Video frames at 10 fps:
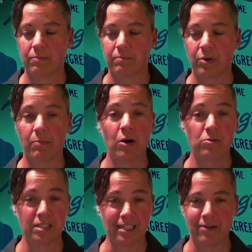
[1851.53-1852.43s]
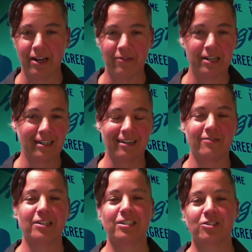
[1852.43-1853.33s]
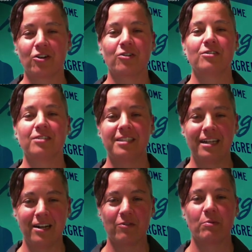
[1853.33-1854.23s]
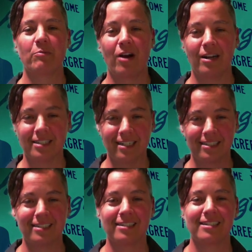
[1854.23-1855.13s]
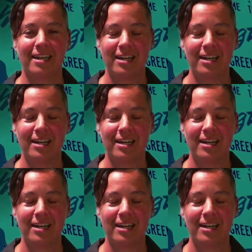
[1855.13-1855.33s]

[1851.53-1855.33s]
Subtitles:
proposing. We have a kind of an internal state government process to